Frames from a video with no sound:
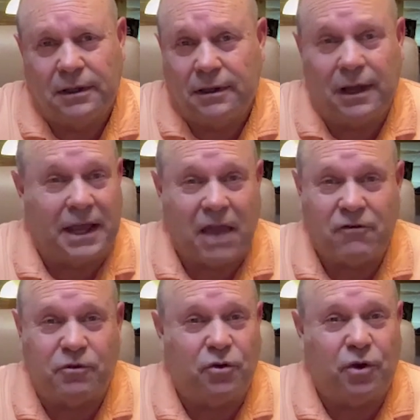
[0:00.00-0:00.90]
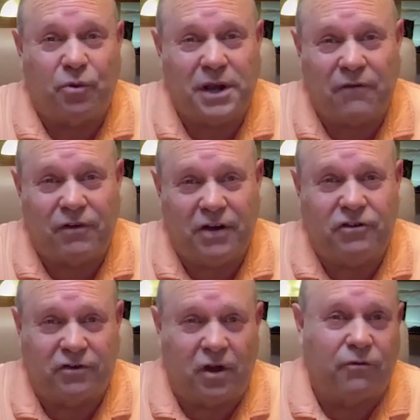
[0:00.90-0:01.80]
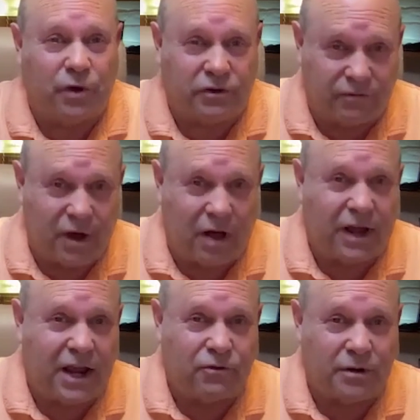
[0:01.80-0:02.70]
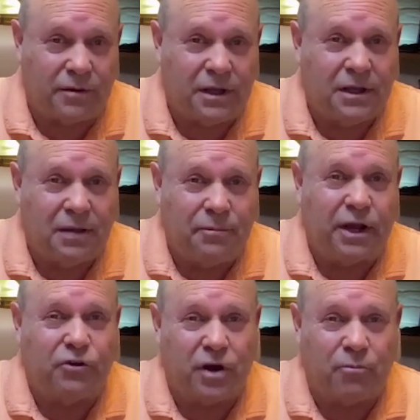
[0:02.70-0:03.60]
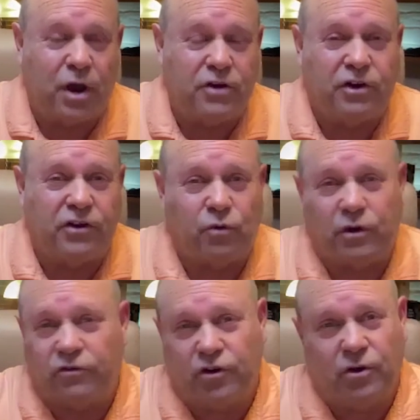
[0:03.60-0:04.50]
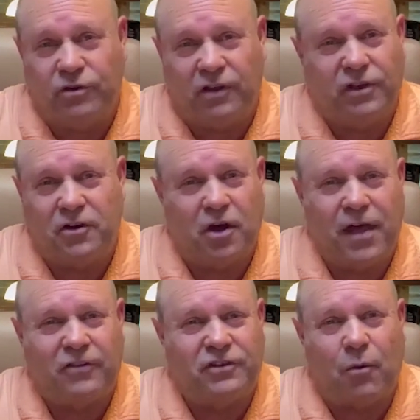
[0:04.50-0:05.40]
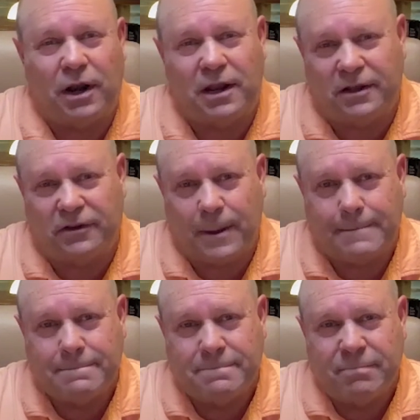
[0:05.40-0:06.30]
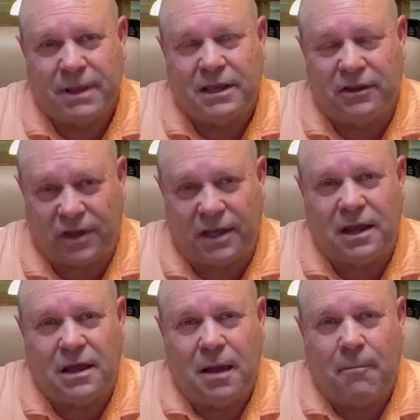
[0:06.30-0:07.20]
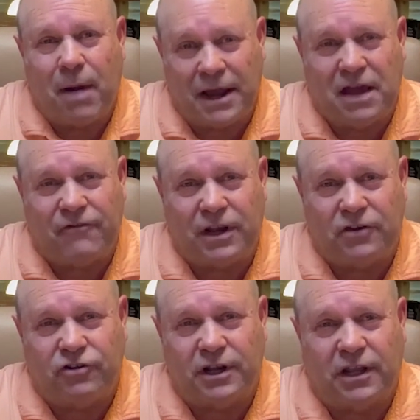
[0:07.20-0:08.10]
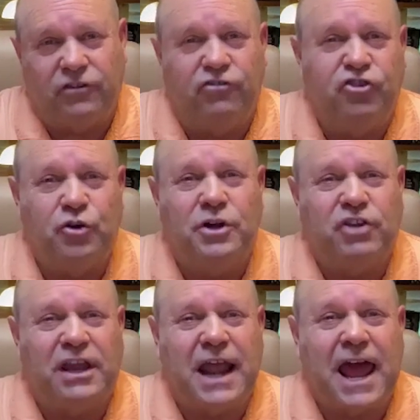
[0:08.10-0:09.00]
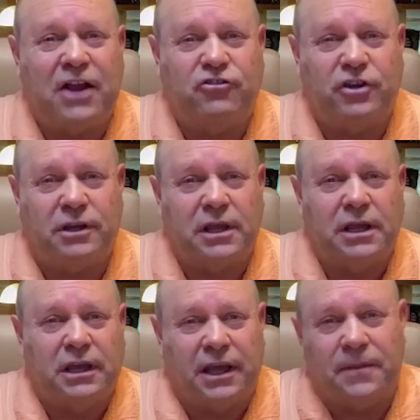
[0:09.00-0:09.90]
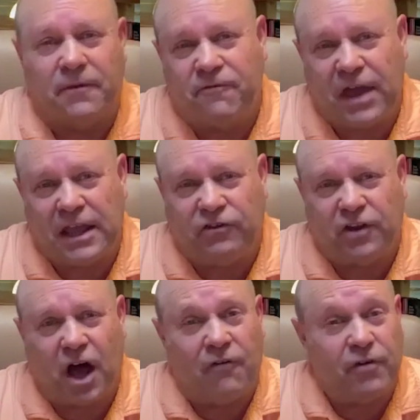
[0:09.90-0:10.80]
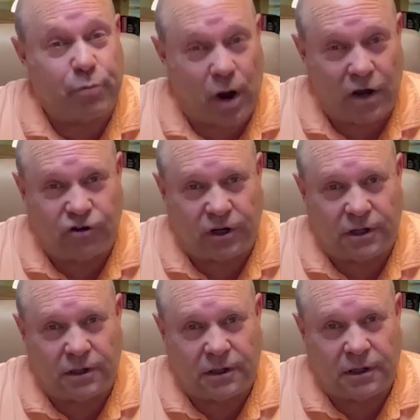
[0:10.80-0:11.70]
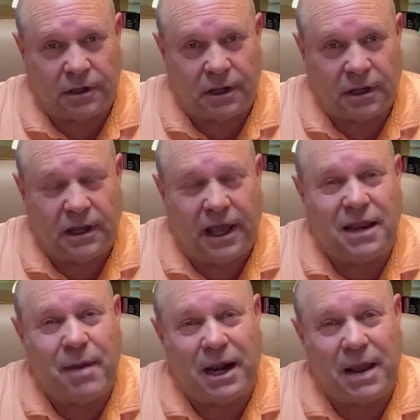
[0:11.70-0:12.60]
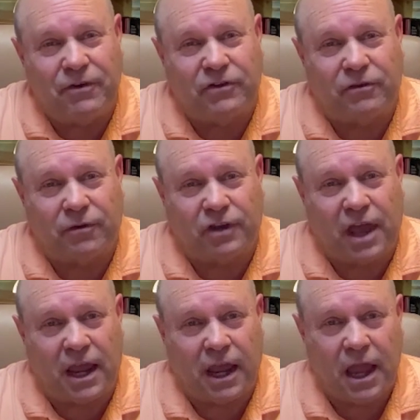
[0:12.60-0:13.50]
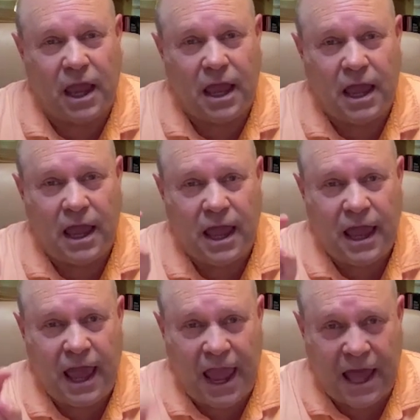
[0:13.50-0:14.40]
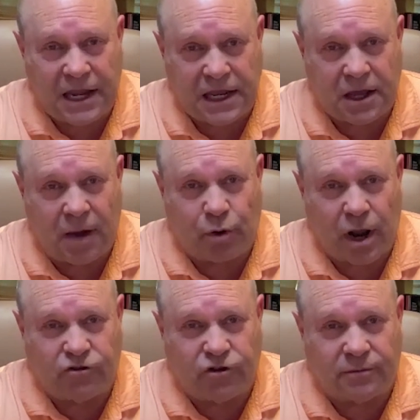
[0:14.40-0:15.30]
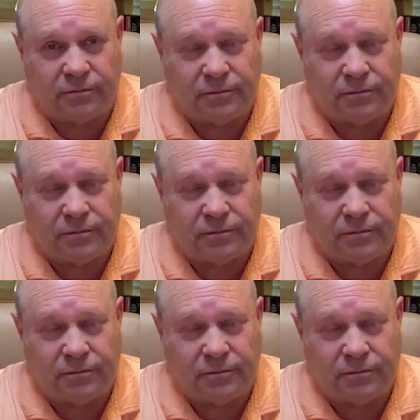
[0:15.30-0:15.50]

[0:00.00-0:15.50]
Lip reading: And I gave him two or three definitions, all of which involved hatred, bigotry, and prejudice towards Jews. And he said, "No, that's not what it is." He said, "My definition is Jewish inaction in the face of oppression." And he made an emphasis of saying any oppression.